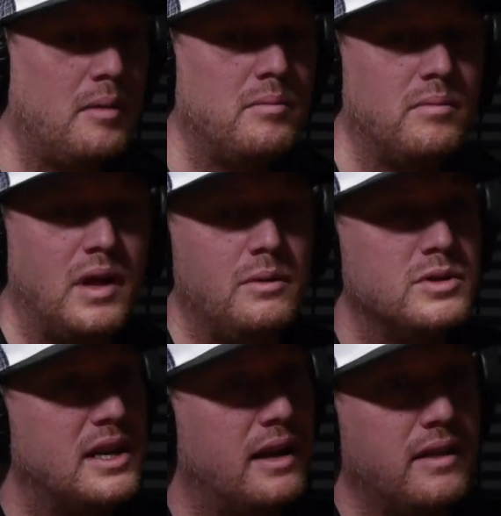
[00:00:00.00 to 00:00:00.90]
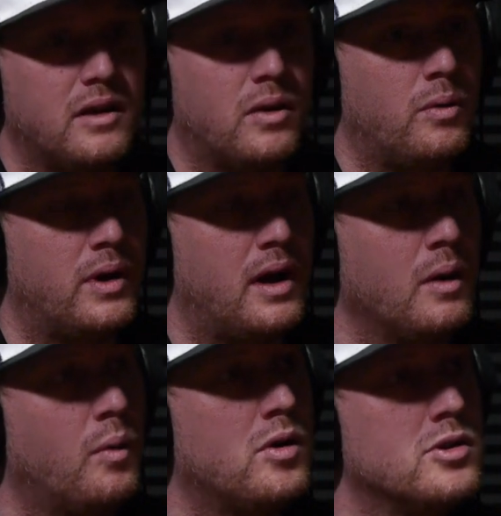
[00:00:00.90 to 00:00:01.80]
He was in Headley Court when I
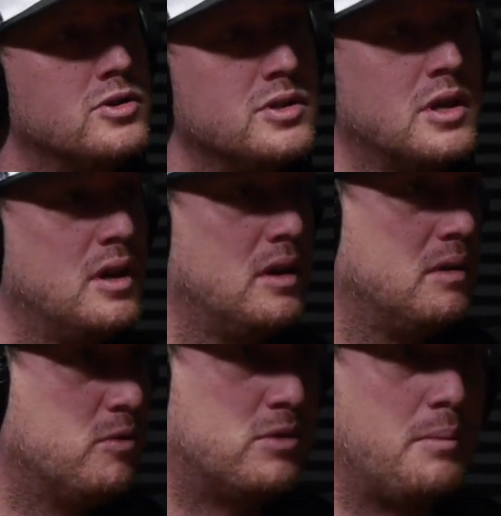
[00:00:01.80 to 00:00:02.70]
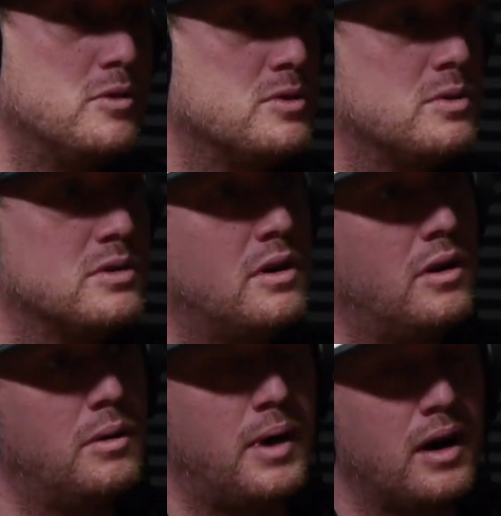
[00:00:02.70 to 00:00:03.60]
was. Rammers was
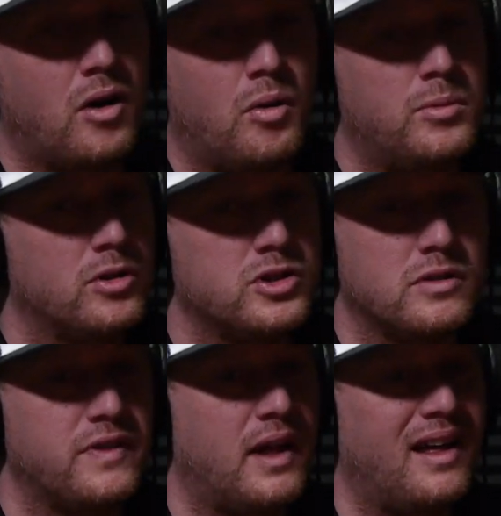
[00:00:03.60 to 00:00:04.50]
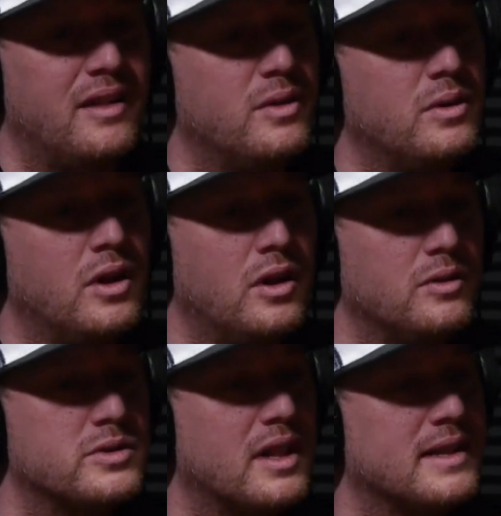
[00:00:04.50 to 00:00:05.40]
the Mark Ormerod, stuff like that. And there
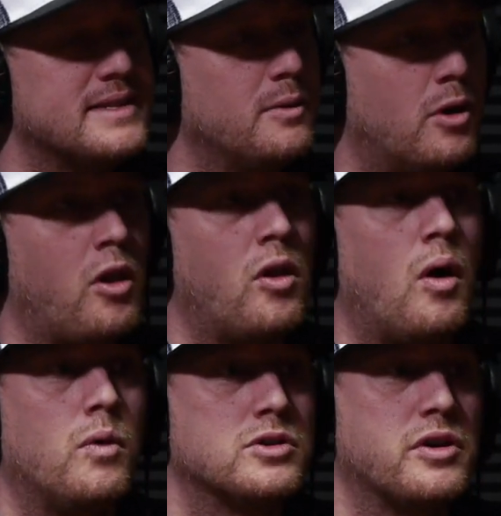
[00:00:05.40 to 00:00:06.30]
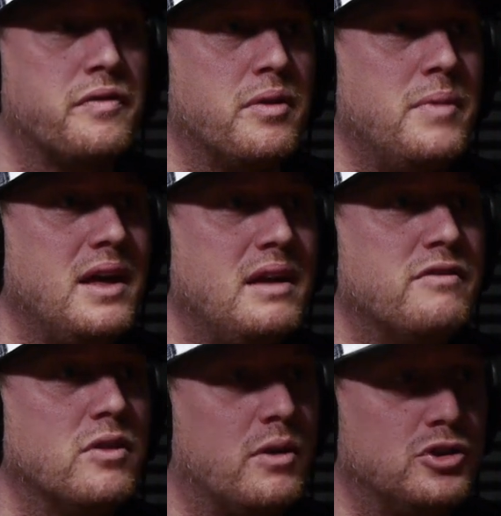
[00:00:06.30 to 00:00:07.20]
was lads that were a lot worse off than me, even
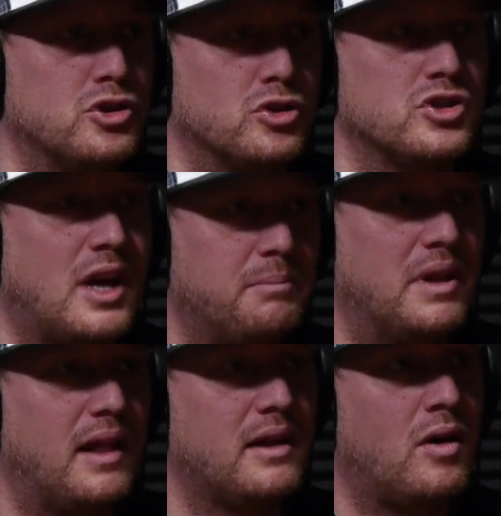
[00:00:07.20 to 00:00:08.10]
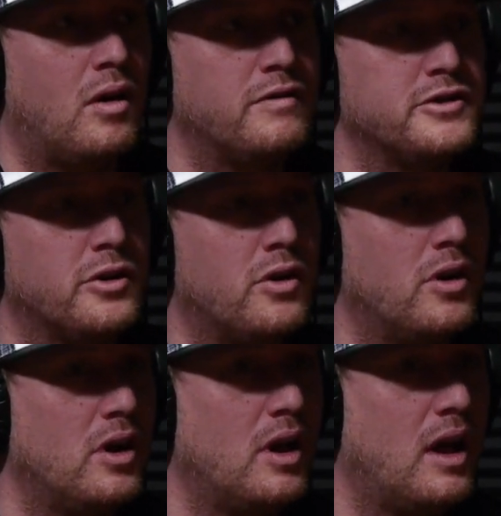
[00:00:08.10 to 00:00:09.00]
though I just had my leg cut off. So
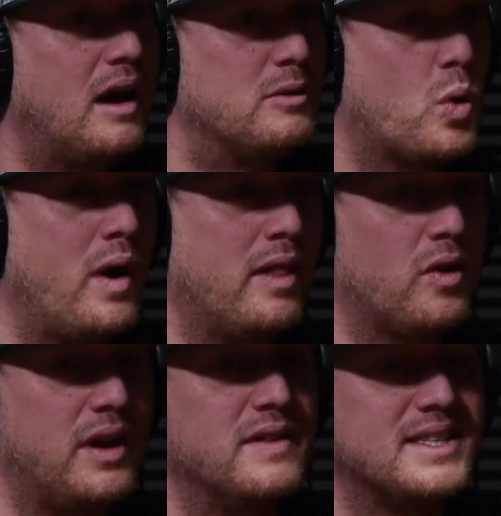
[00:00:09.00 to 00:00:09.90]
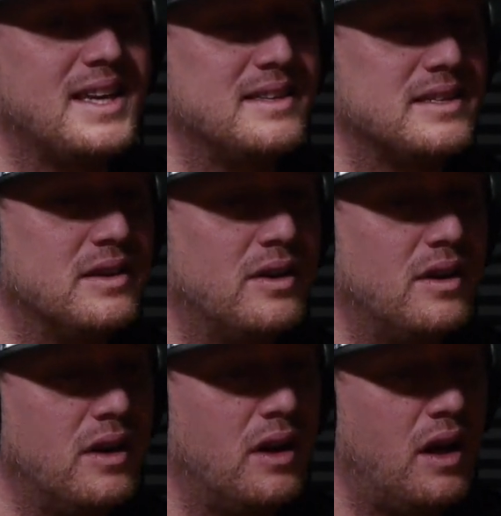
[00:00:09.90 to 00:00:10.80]
I was quite lucky in the sense that
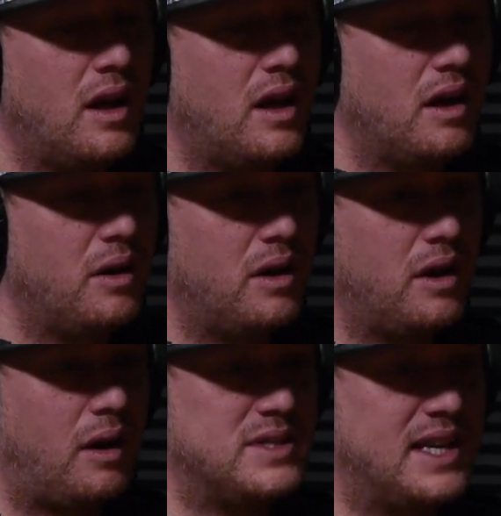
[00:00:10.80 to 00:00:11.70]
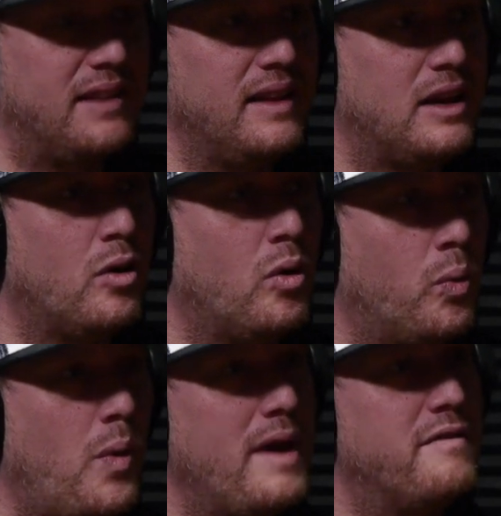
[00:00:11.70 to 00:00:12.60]
I was in Headley Court with